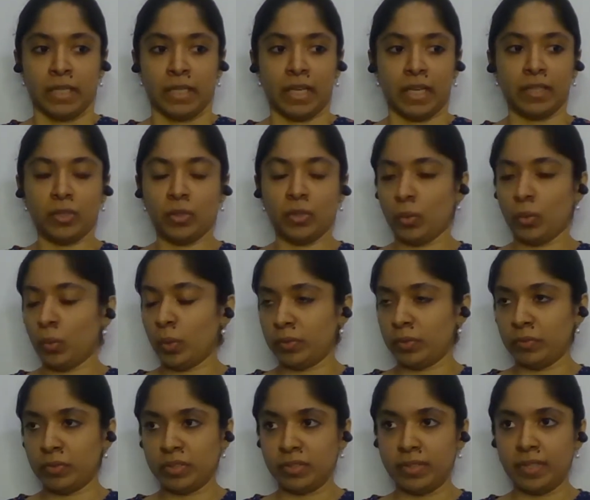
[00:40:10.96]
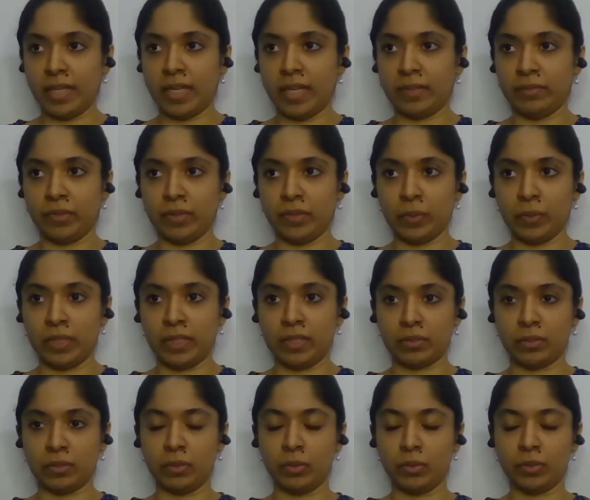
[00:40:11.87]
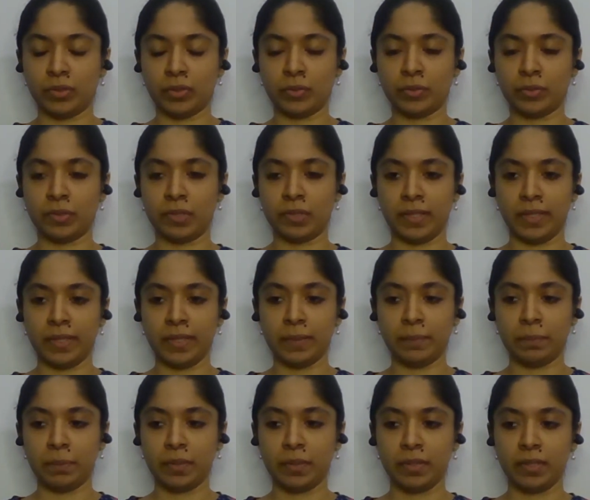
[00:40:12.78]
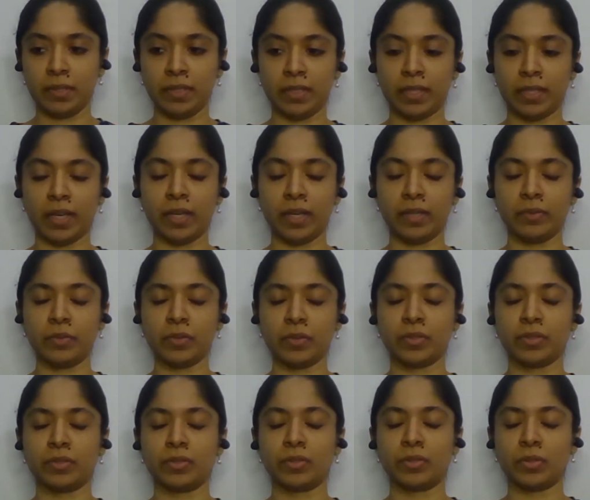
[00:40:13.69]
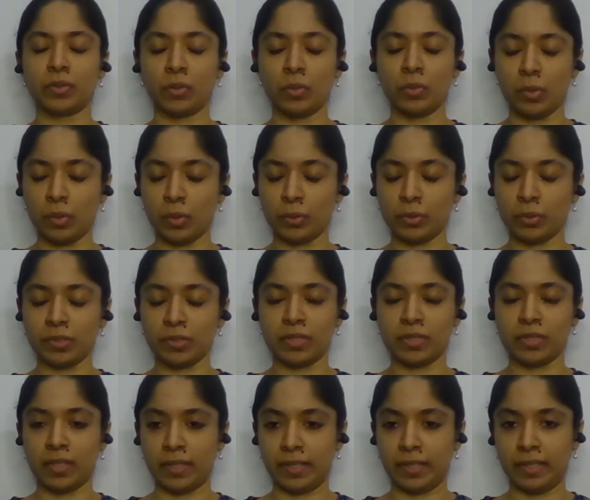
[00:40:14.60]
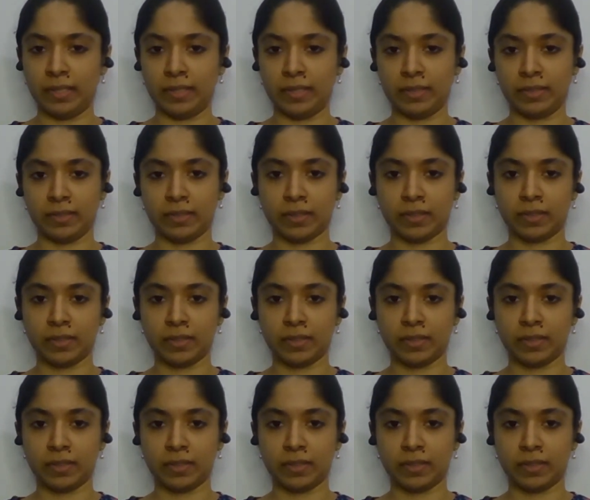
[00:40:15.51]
And no one was there, everyone had gone to sleep. I was so silent.